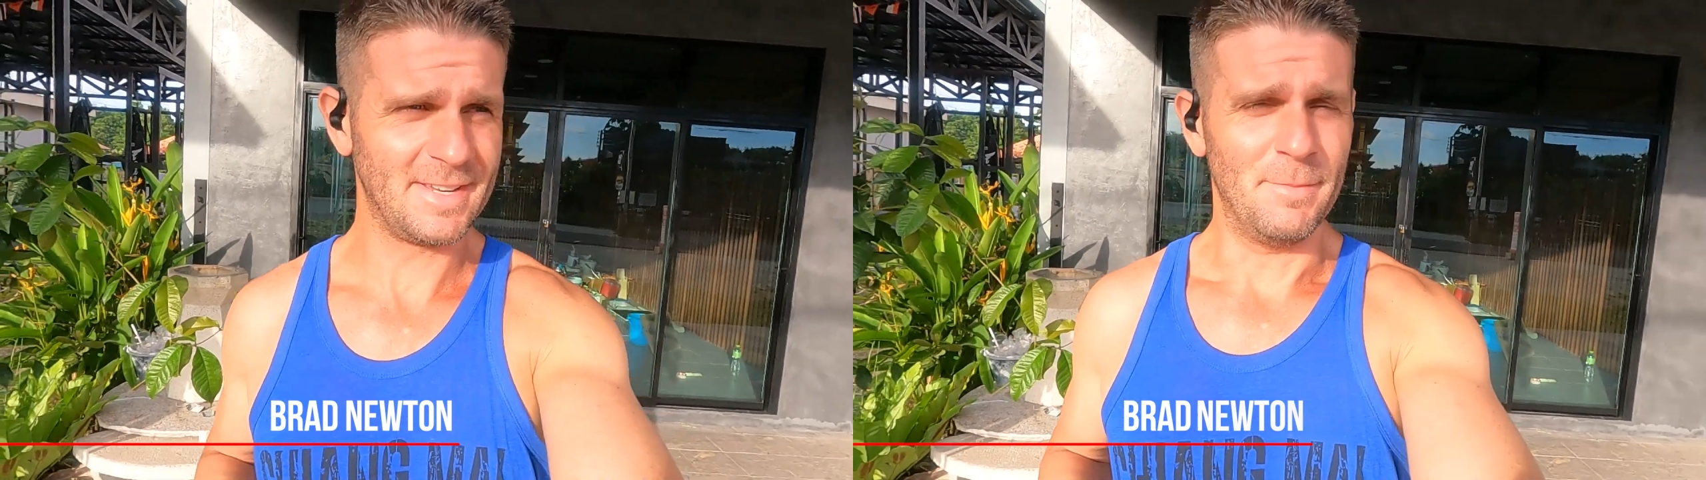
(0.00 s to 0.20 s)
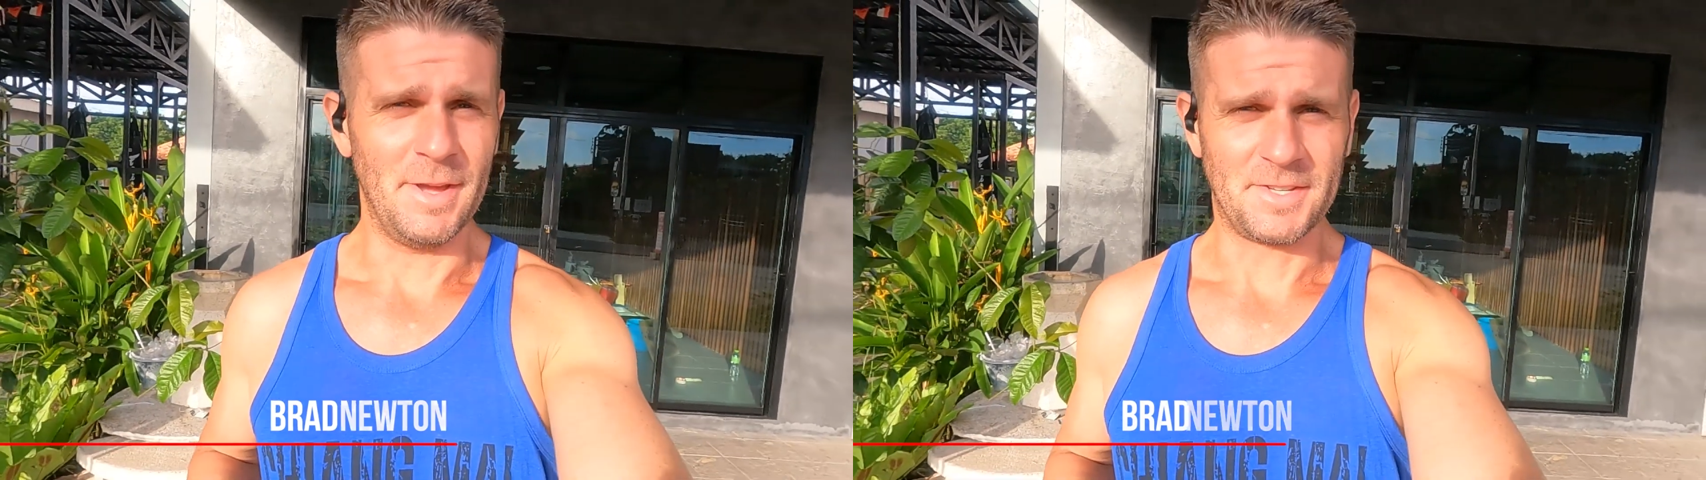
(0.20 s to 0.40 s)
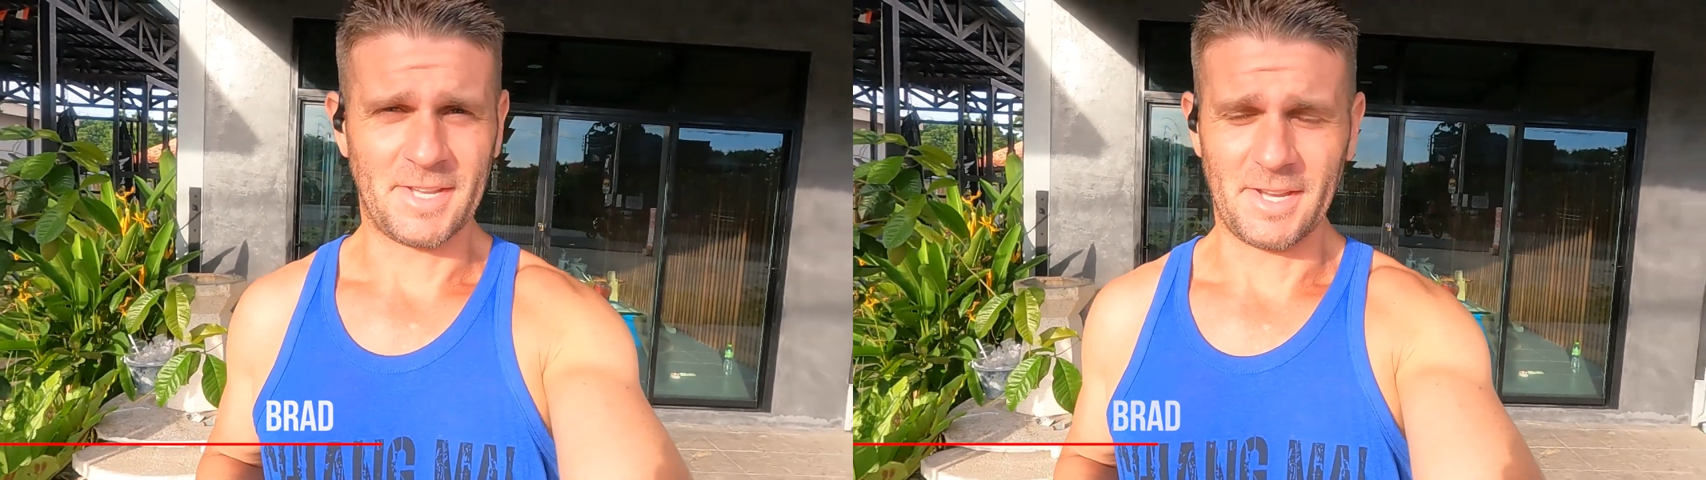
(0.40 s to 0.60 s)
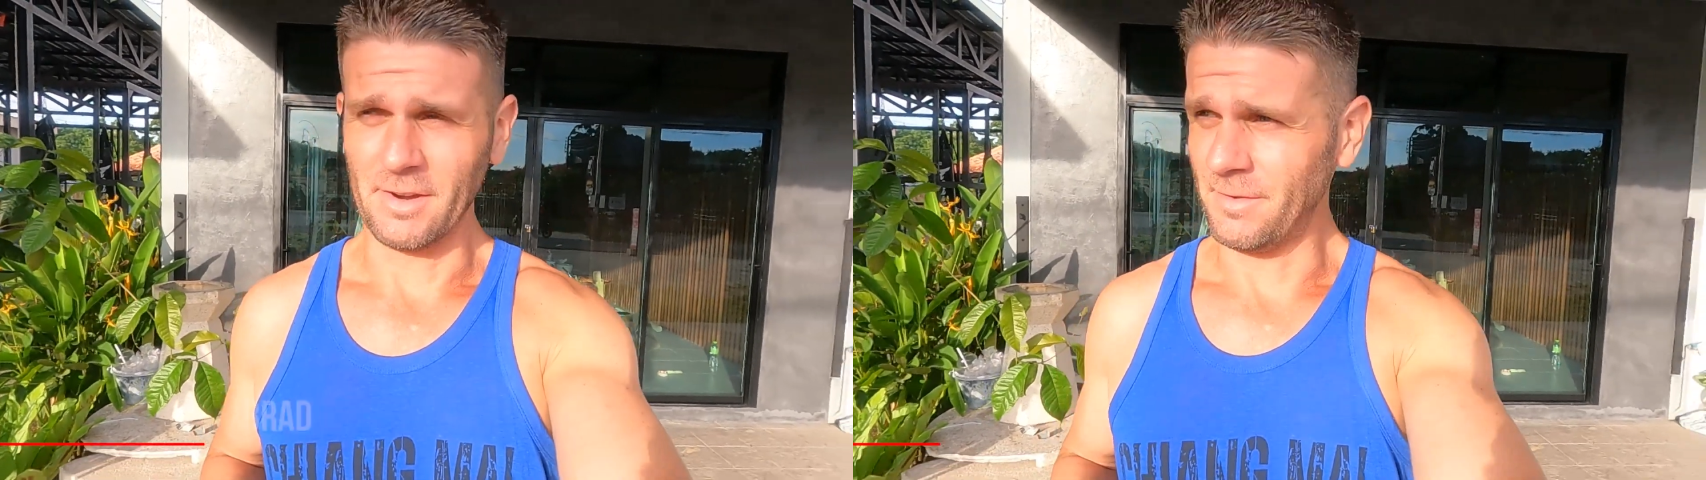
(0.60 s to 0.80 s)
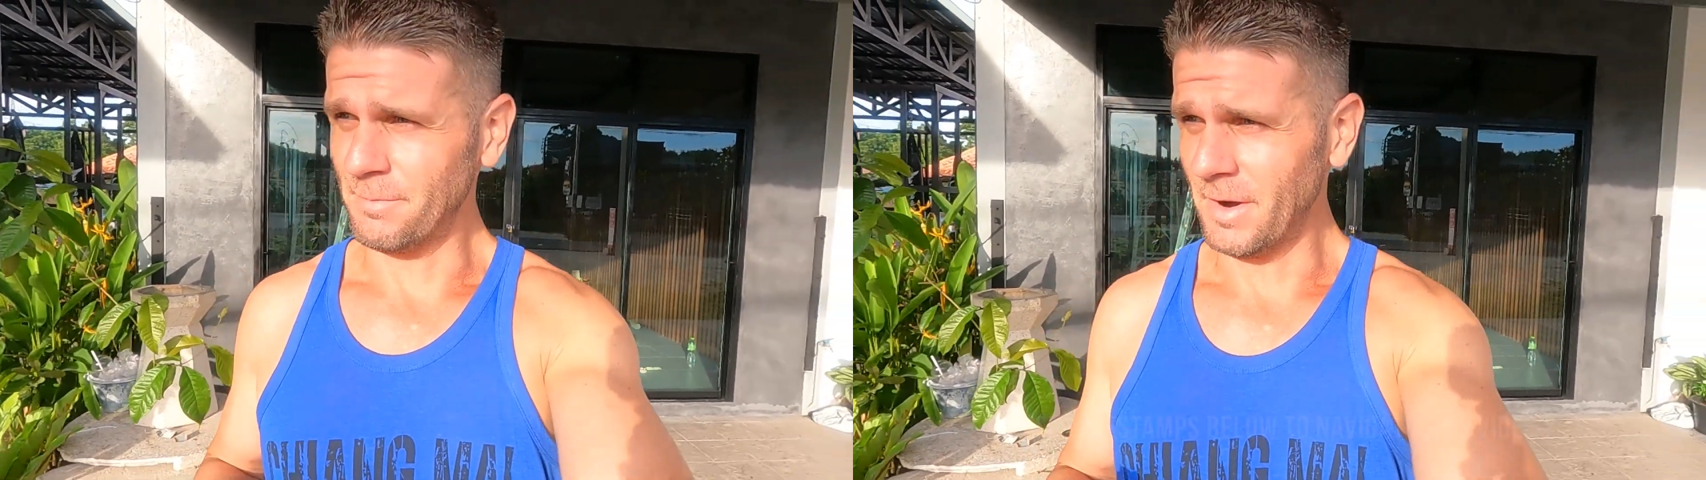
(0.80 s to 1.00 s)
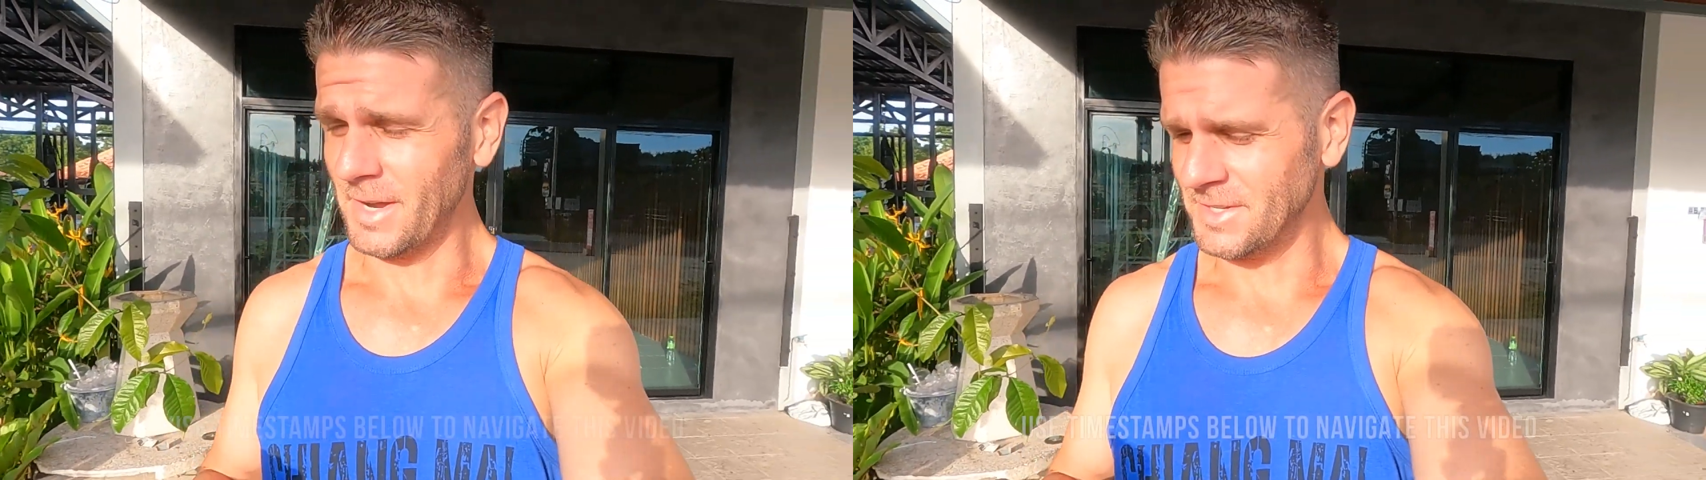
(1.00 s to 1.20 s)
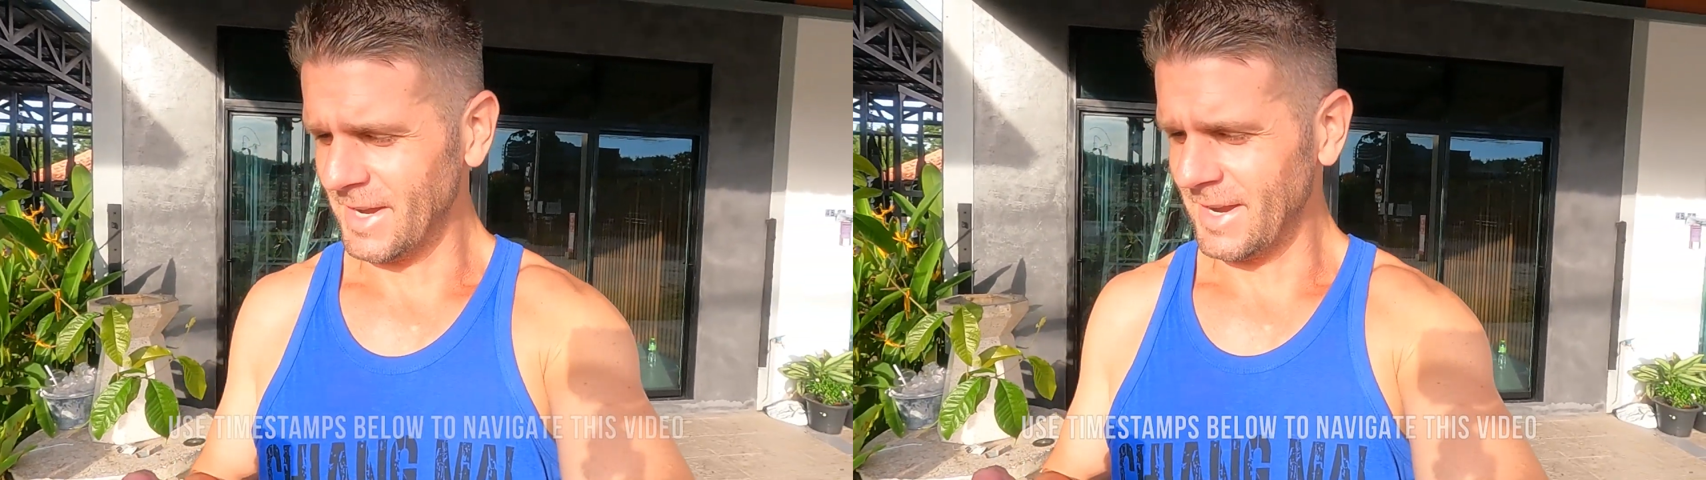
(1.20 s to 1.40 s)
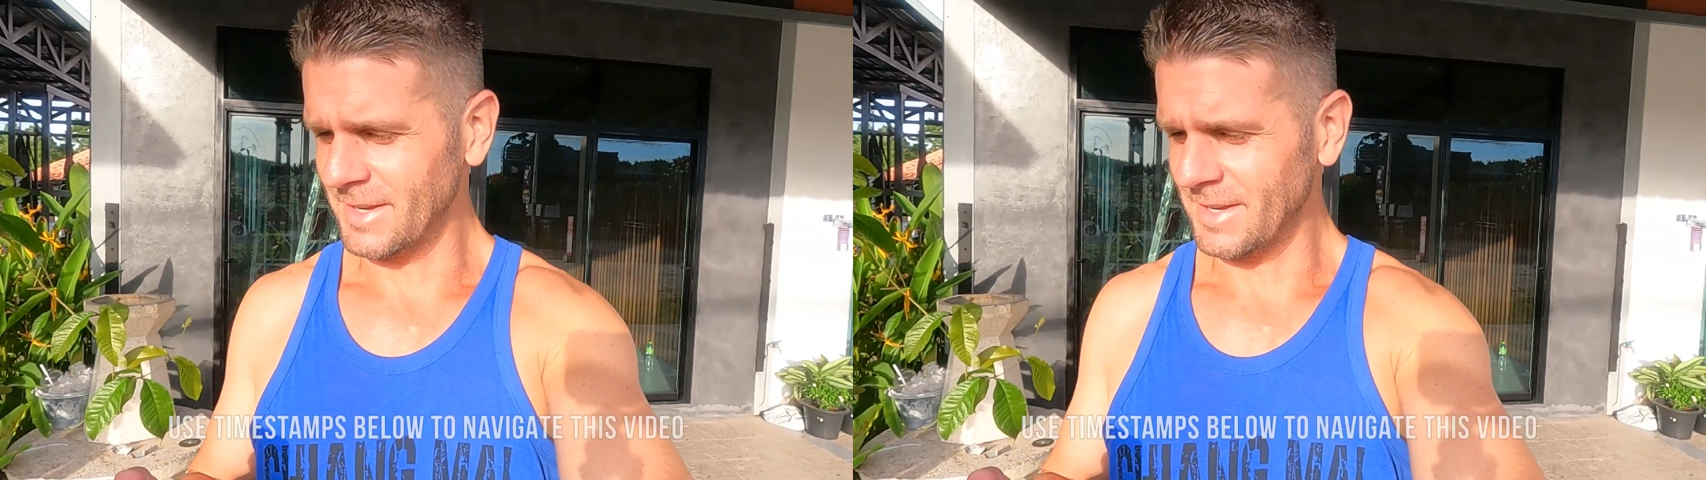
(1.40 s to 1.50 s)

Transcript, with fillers: I'm about to kick off my day.